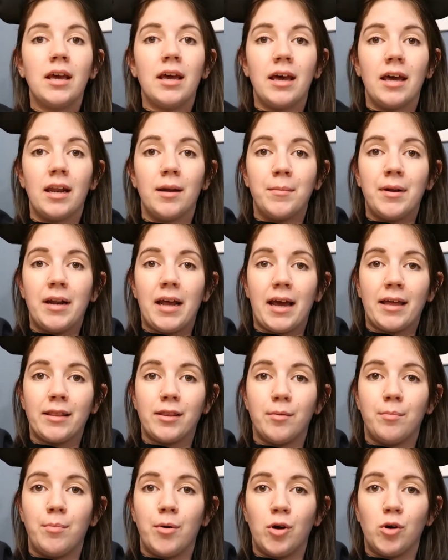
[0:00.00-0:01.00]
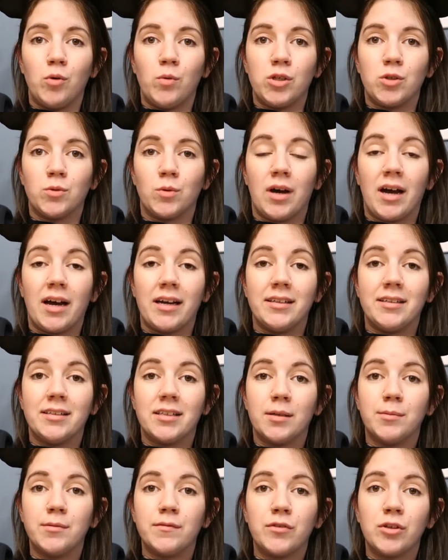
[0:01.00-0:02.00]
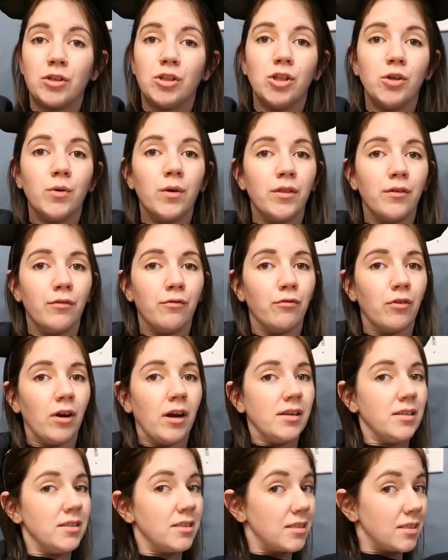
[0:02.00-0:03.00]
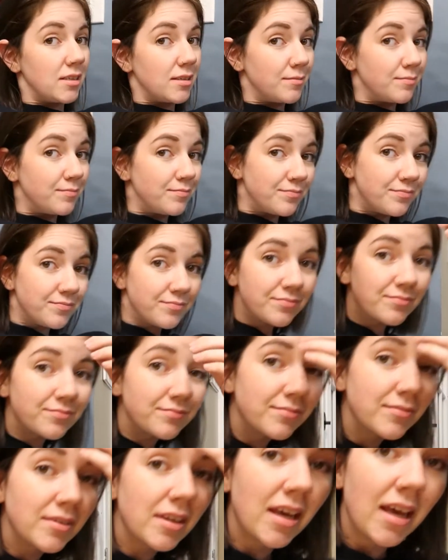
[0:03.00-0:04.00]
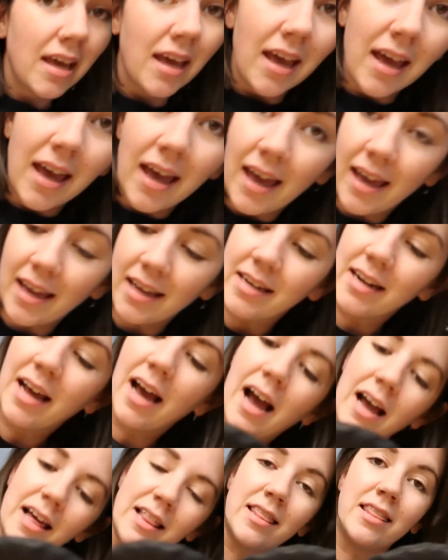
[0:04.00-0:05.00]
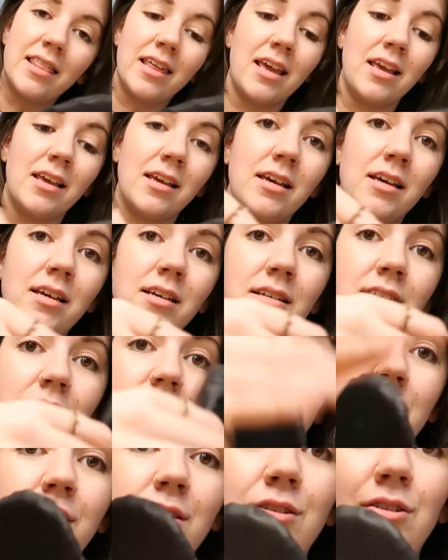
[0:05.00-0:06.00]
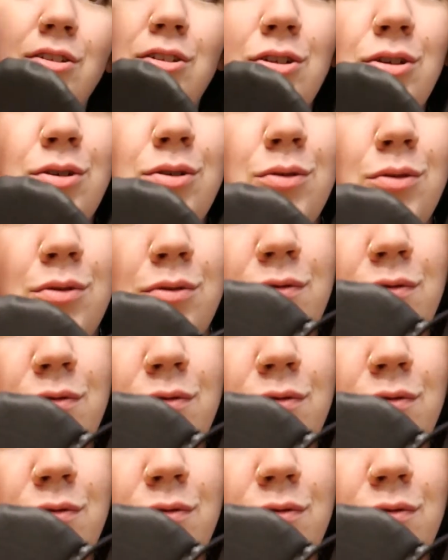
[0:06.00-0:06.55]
And I'm gonna add the bow, which will hide some of the glue on the front. And I think to